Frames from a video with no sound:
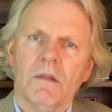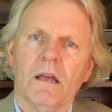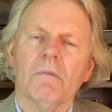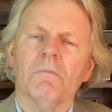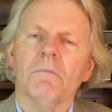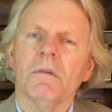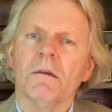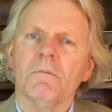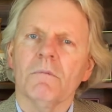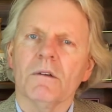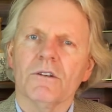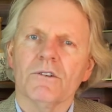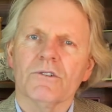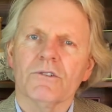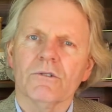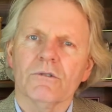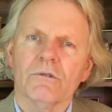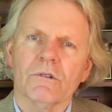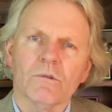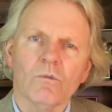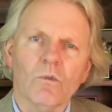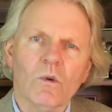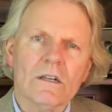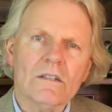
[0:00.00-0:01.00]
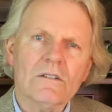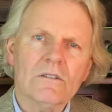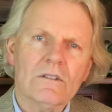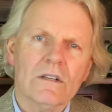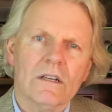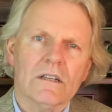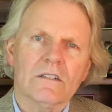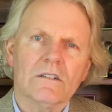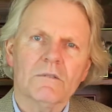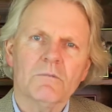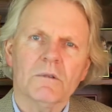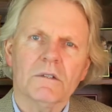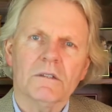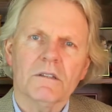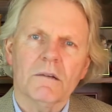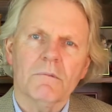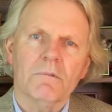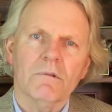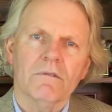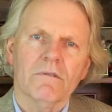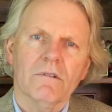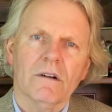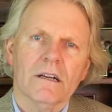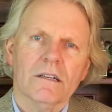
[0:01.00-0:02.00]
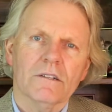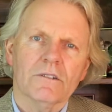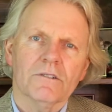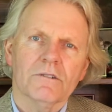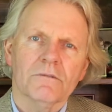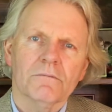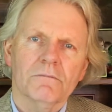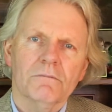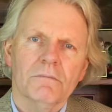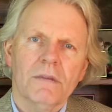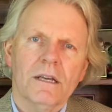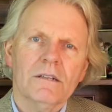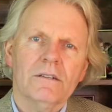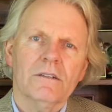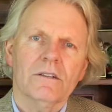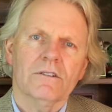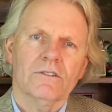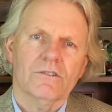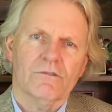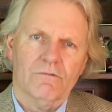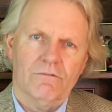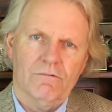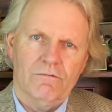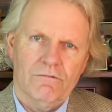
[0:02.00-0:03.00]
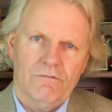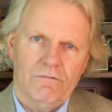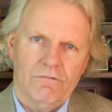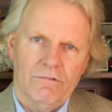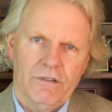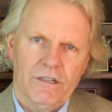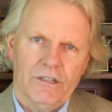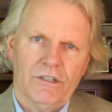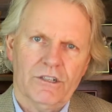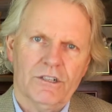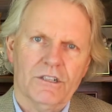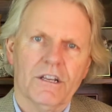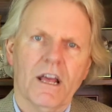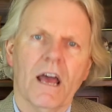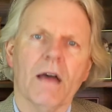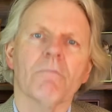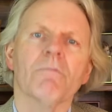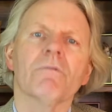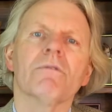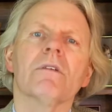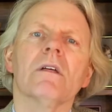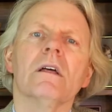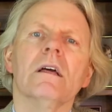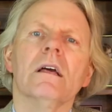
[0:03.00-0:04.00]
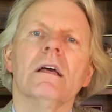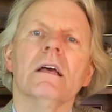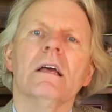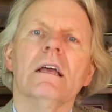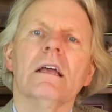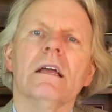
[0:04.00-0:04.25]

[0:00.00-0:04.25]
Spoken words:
That may be true in one sense, but they provide tremendous rich depth